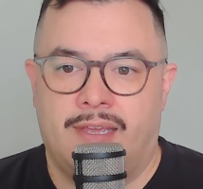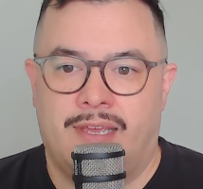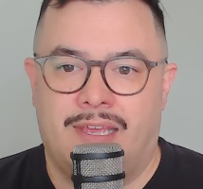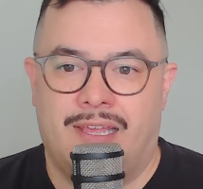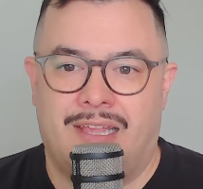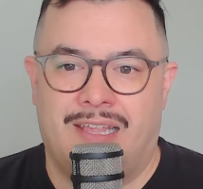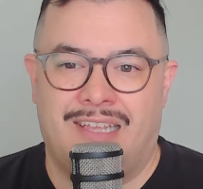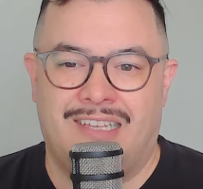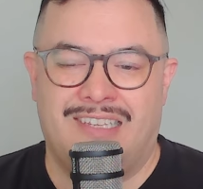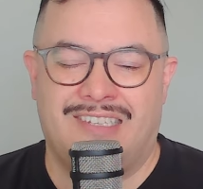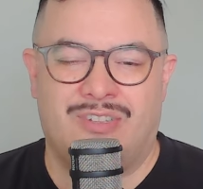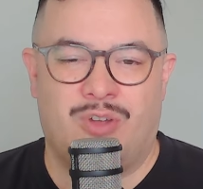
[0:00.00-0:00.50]

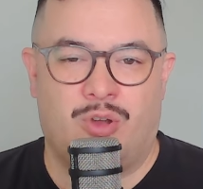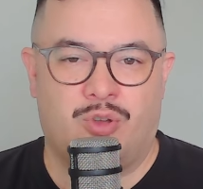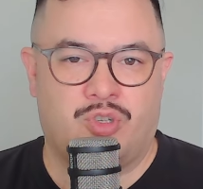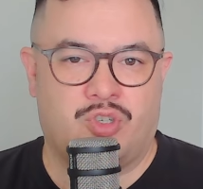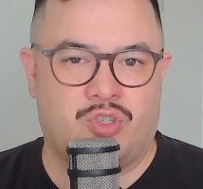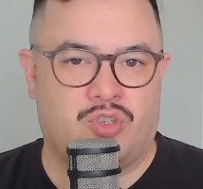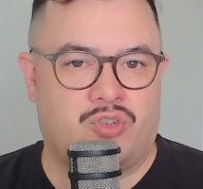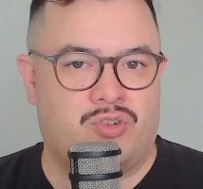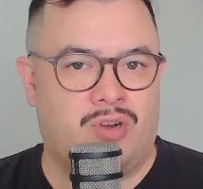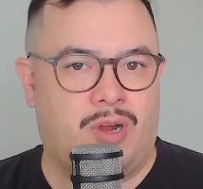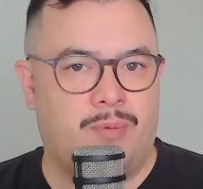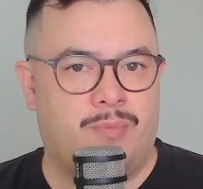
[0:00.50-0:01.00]
He's no
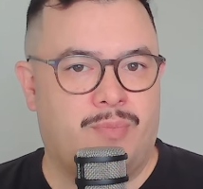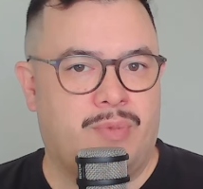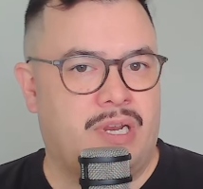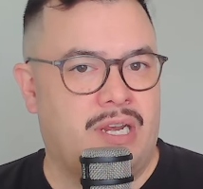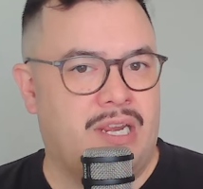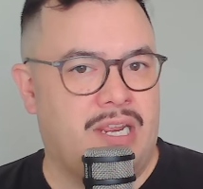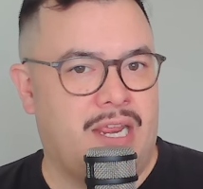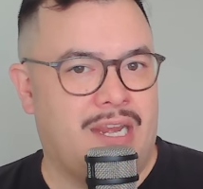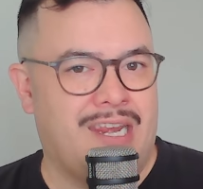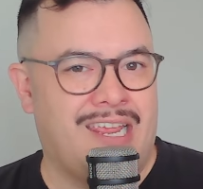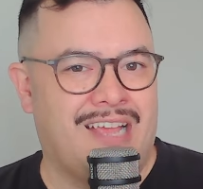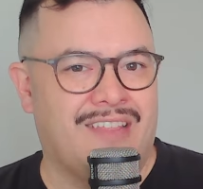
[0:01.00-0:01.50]
scrub, and
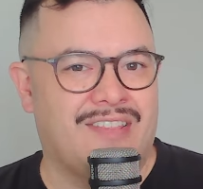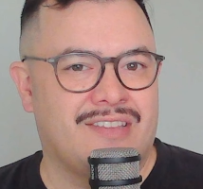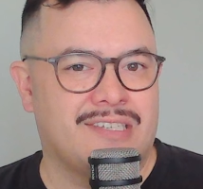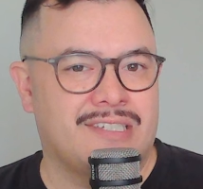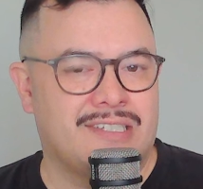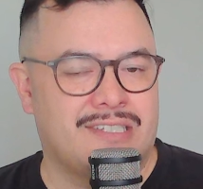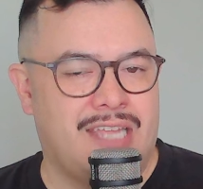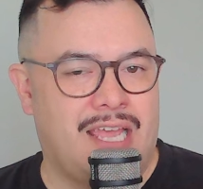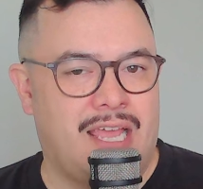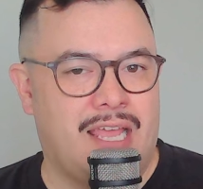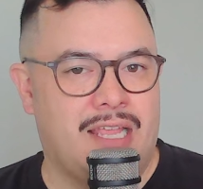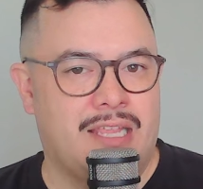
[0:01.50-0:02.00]
he
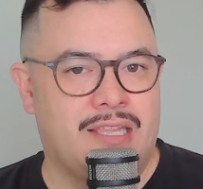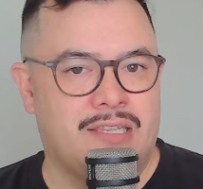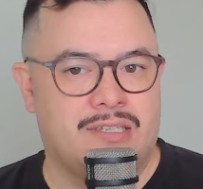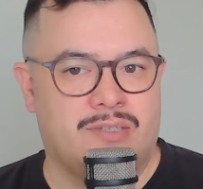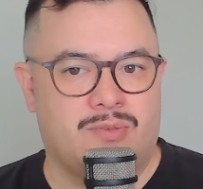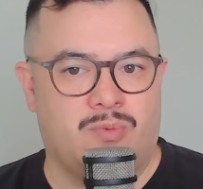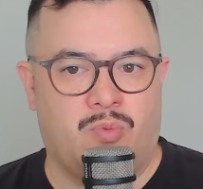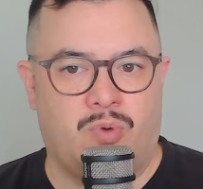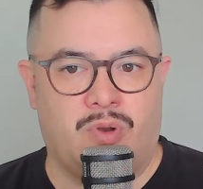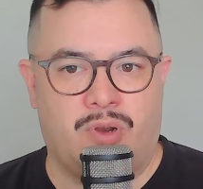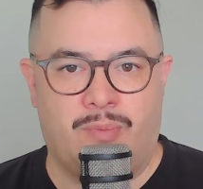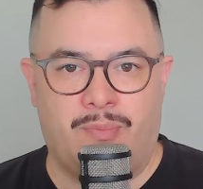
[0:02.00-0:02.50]

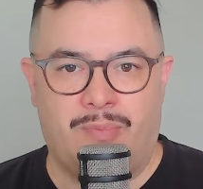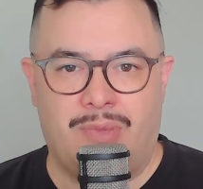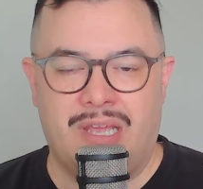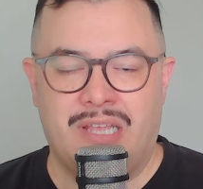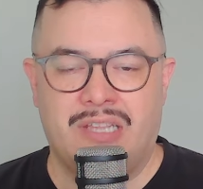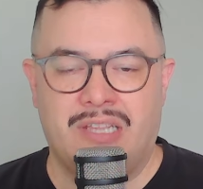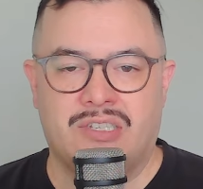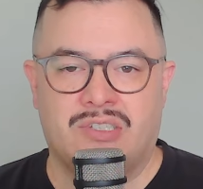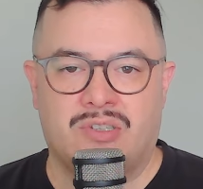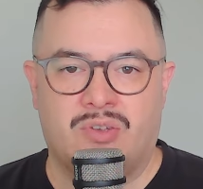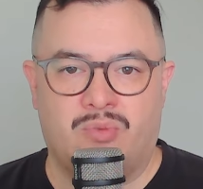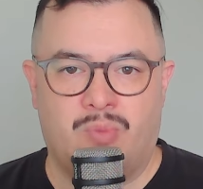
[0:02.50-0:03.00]
understands what it
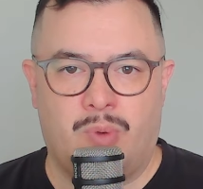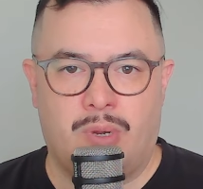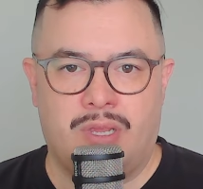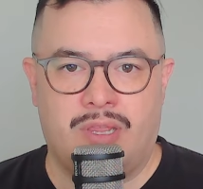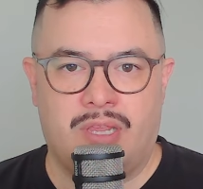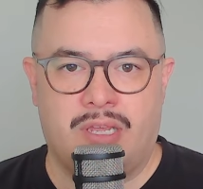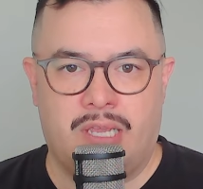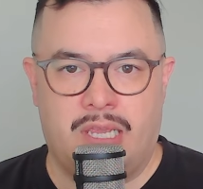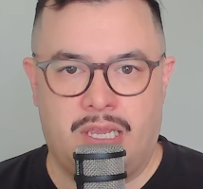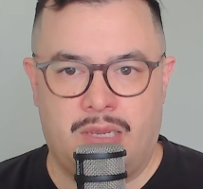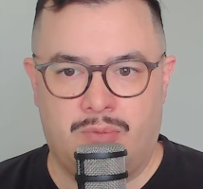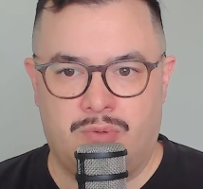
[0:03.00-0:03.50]
means to wear the
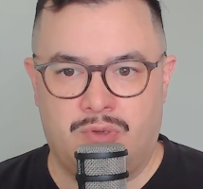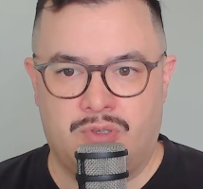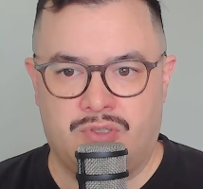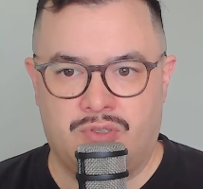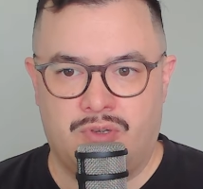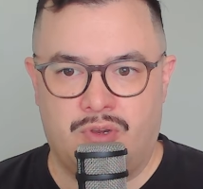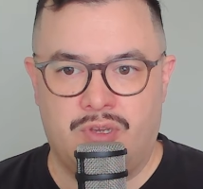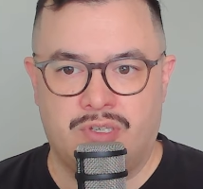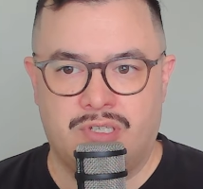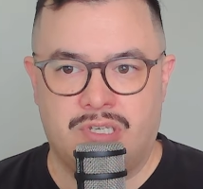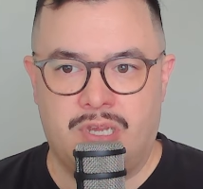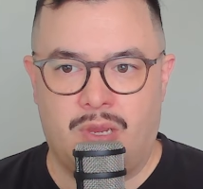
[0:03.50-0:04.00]
Kiwis
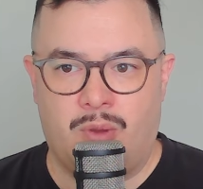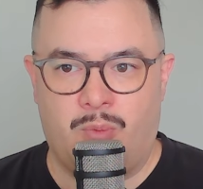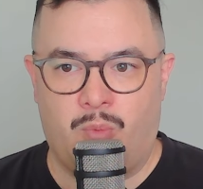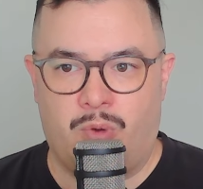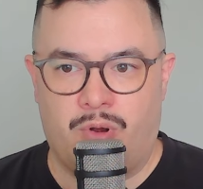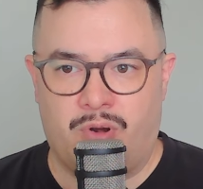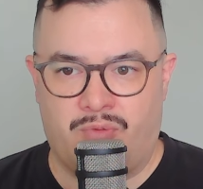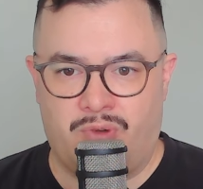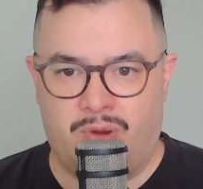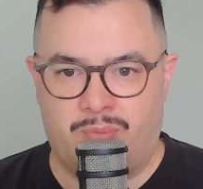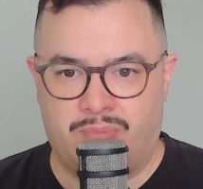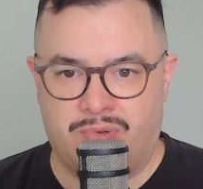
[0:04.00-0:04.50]
jersey and
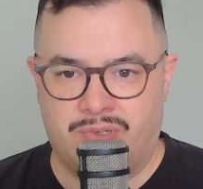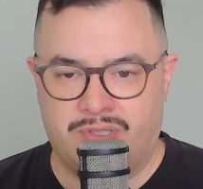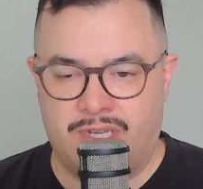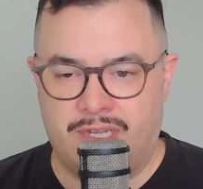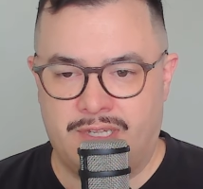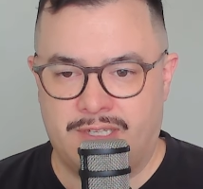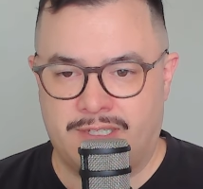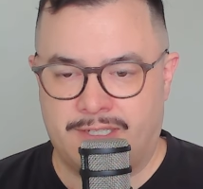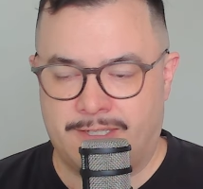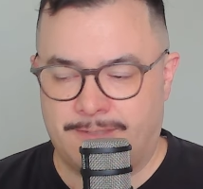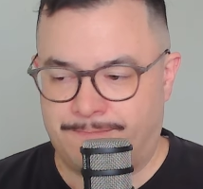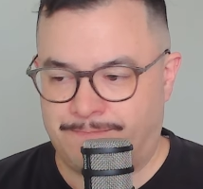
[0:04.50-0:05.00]
what it
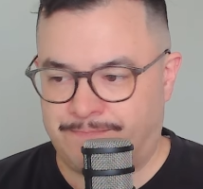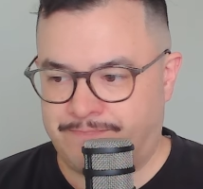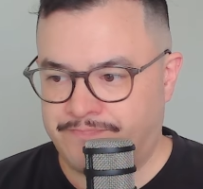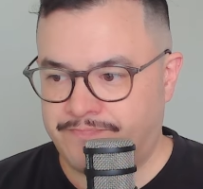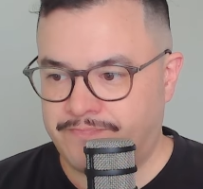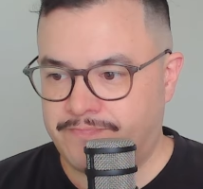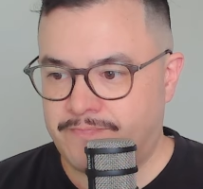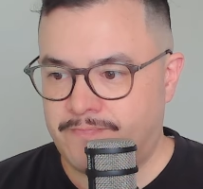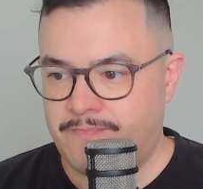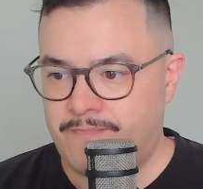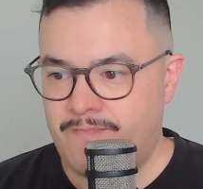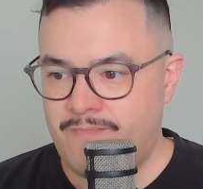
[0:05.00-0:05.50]
represents.
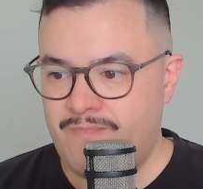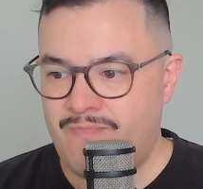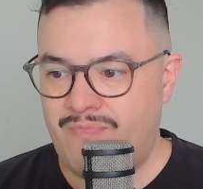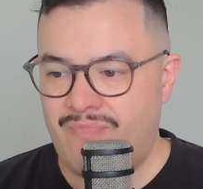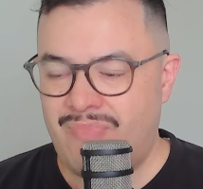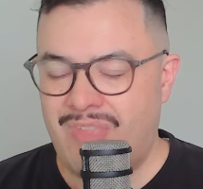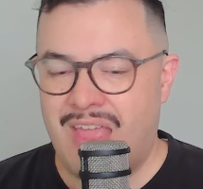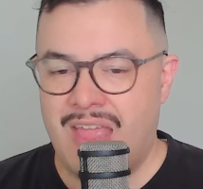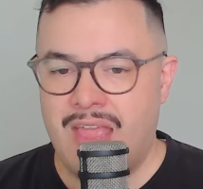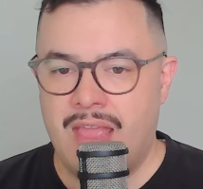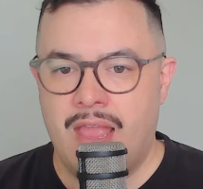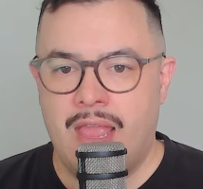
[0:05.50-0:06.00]

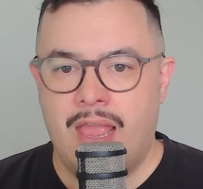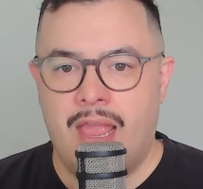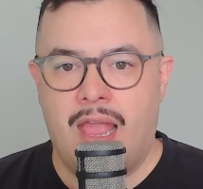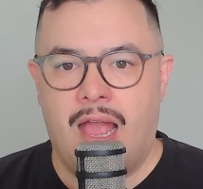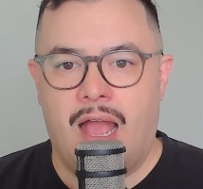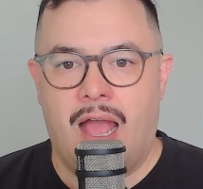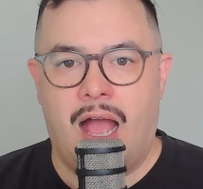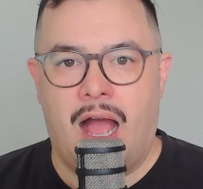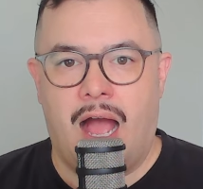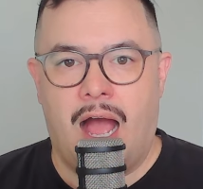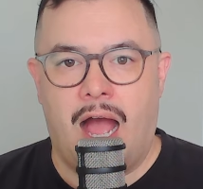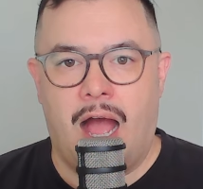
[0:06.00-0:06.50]

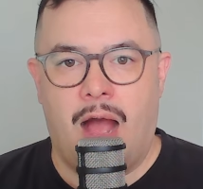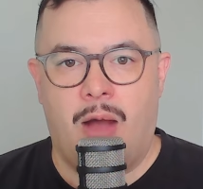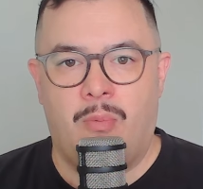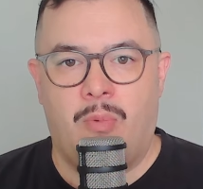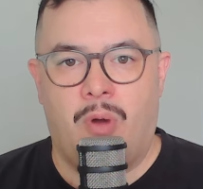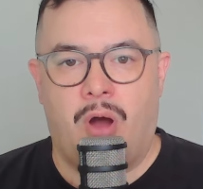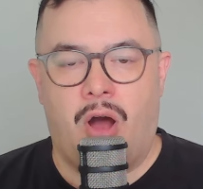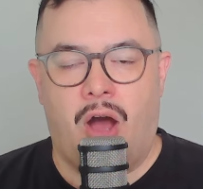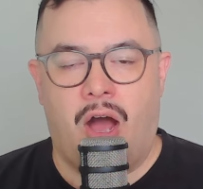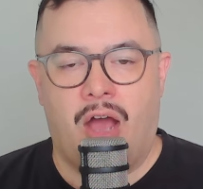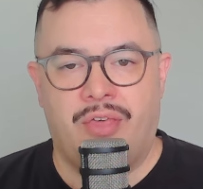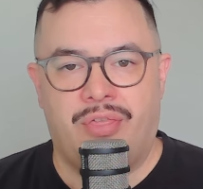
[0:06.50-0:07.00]

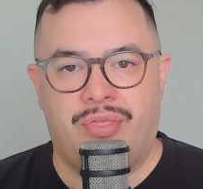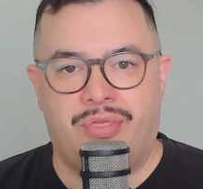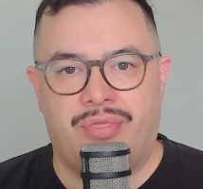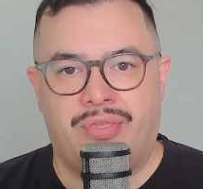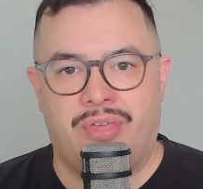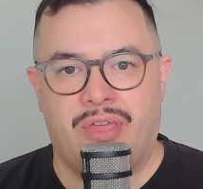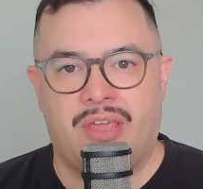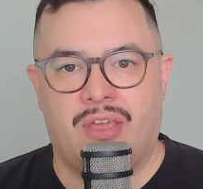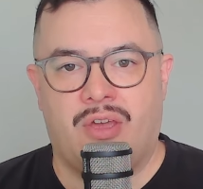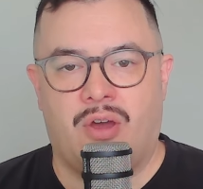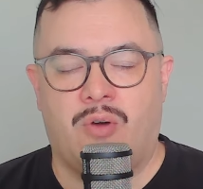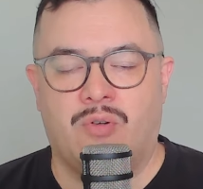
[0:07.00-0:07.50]
I
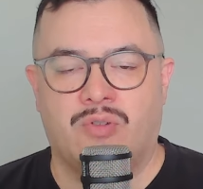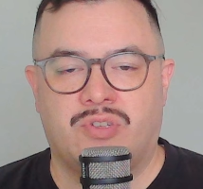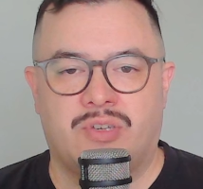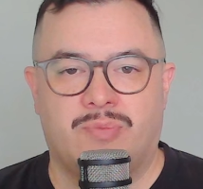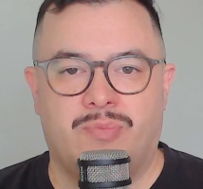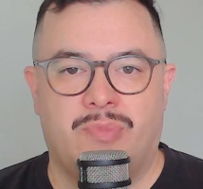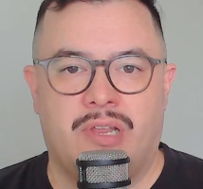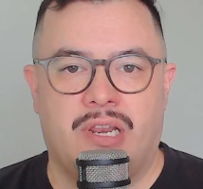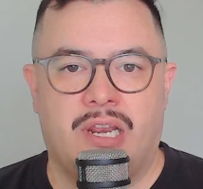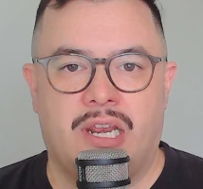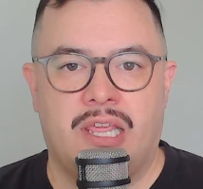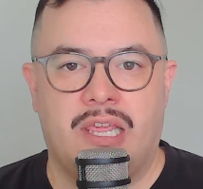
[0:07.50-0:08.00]
think
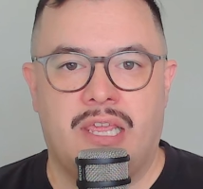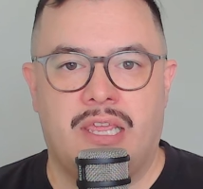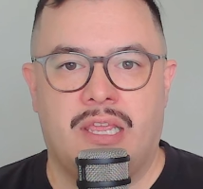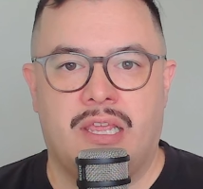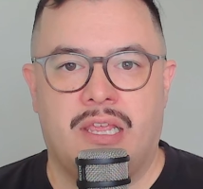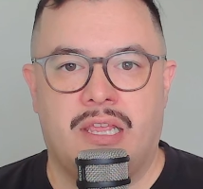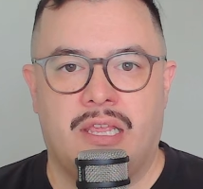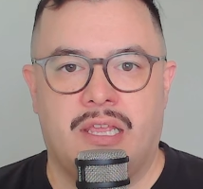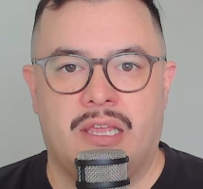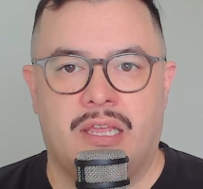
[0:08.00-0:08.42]
ultimately